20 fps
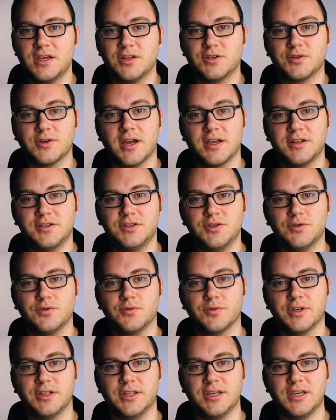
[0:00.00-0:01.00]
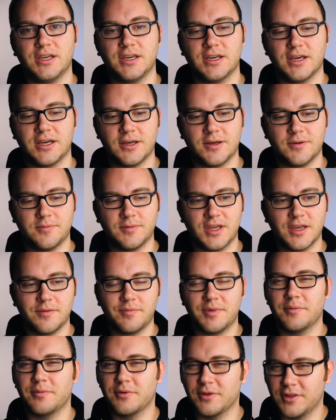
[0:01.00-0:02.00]
trying to really get
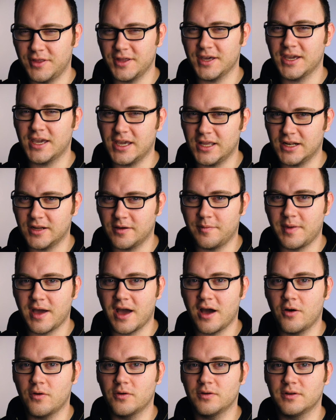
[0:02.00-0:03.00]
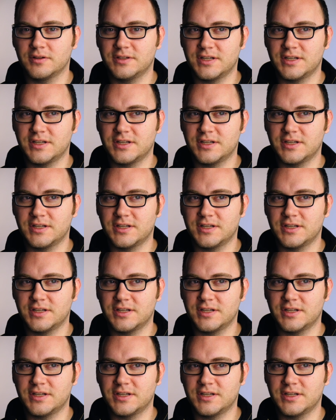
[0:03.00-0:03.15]
people thinking about